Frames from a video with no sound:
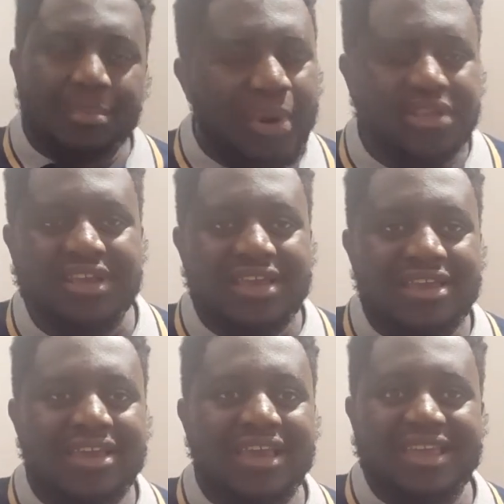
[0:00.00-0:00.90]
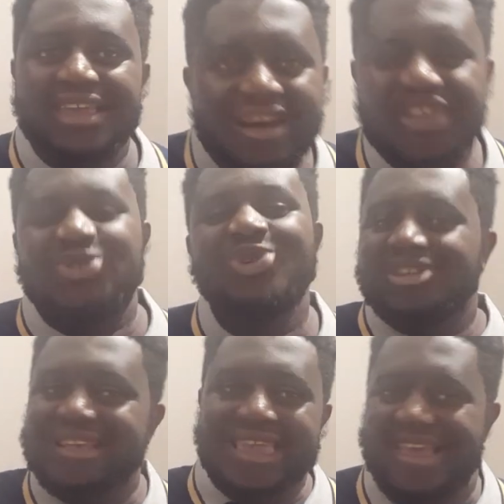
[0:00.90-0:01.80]
But it is not
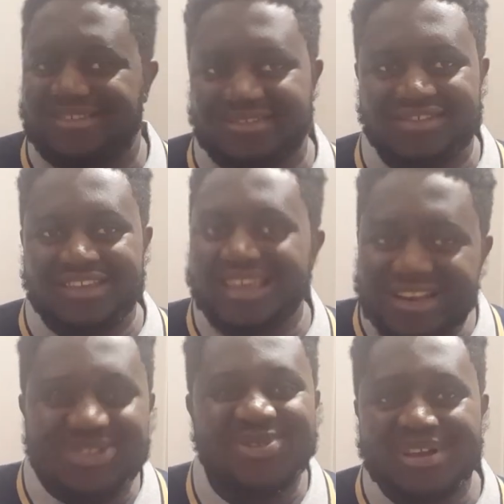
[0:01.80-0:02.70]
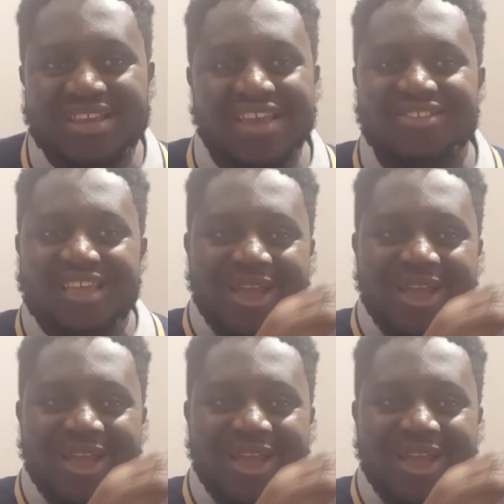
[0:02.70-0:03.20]
the case. It is not the case.